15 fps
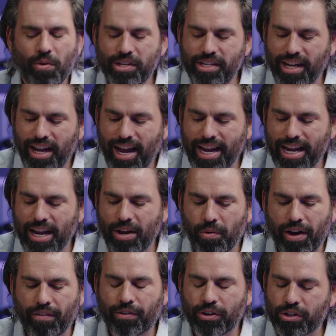Which
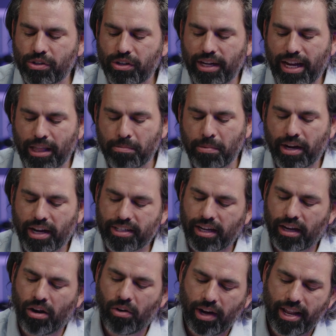when I first got the book, I was
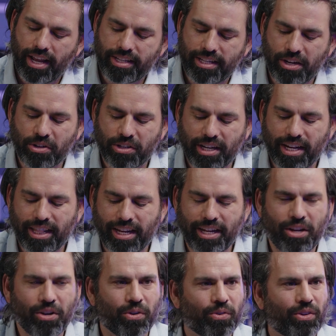like, okay, that's interesting.
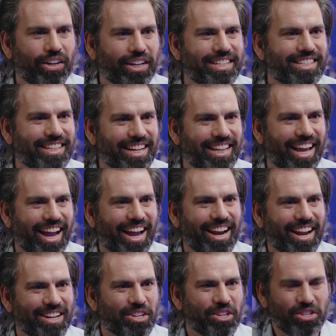Like, you don't really see
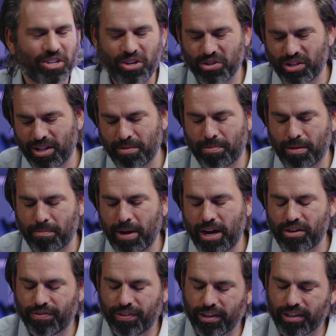that. Usually the
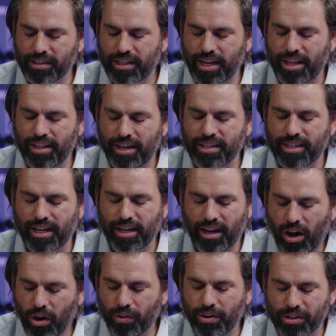page fills, and then it's like,
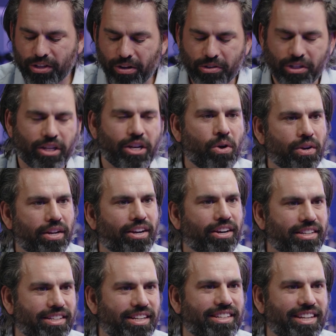oh, there's a note in here
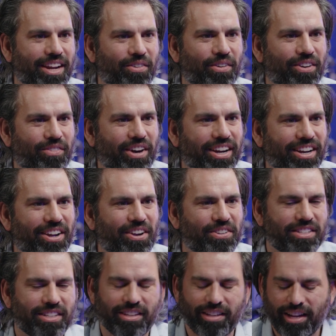that says, hey, write
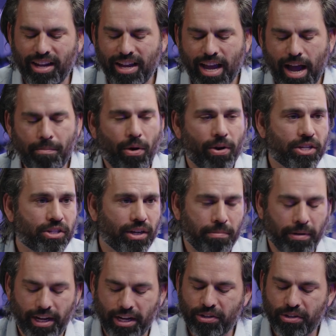notes. And I'm always scribbling.